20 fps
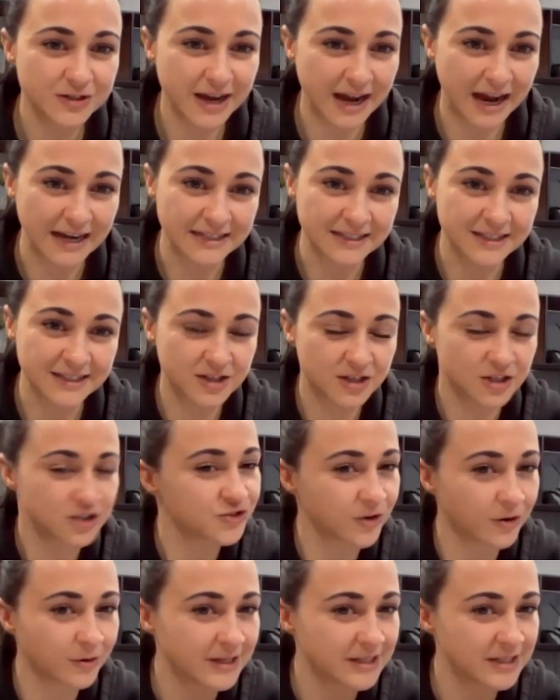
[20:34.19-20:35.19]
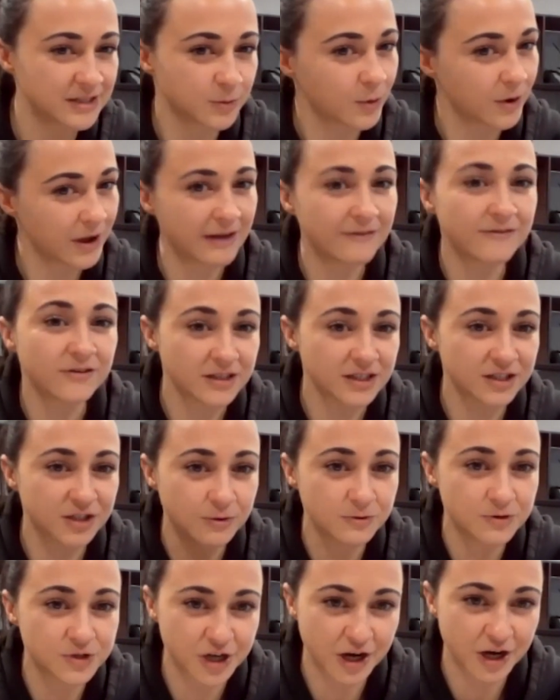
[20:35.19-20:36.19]
and control it to whatever
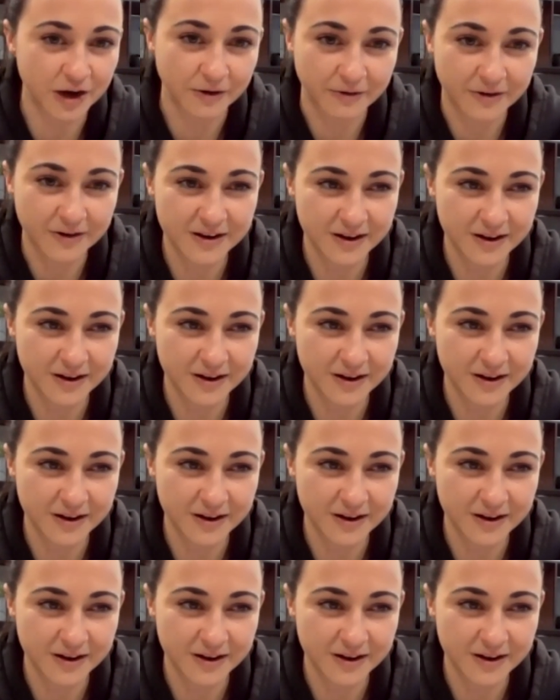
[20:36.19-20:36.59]
suits you.